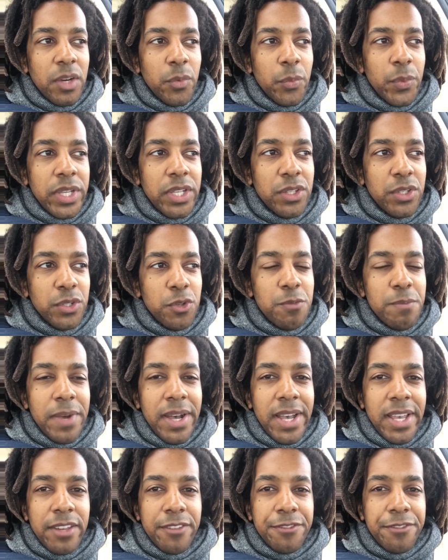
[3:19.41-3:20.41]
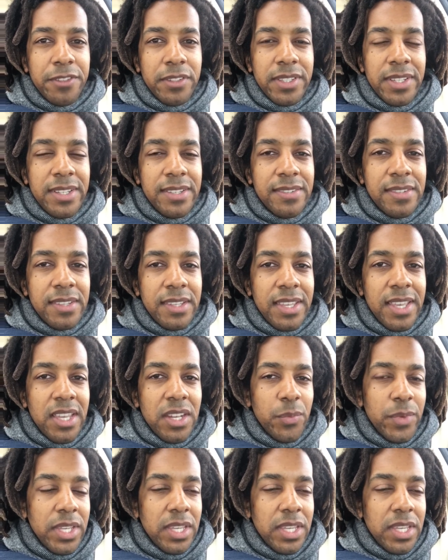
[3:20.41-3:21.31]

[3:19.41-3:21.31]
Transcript: we do mindfulness, again,